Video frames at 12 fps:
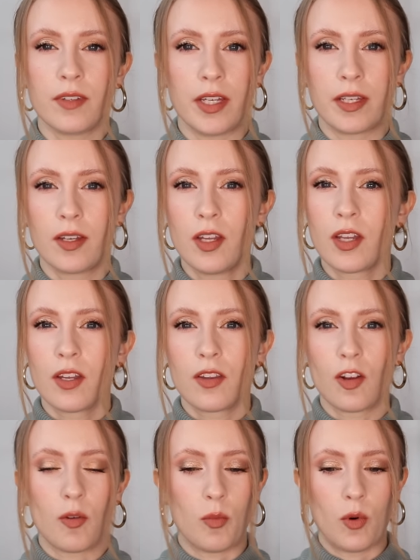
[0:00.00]
like,
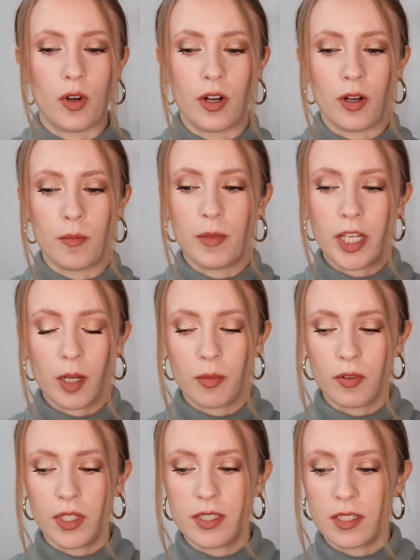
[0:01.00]
there are more makeup
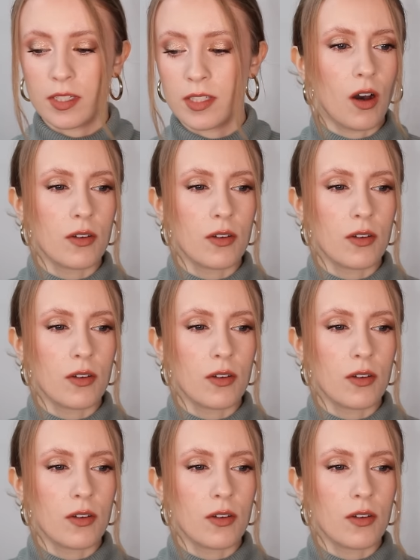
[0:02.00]
releases.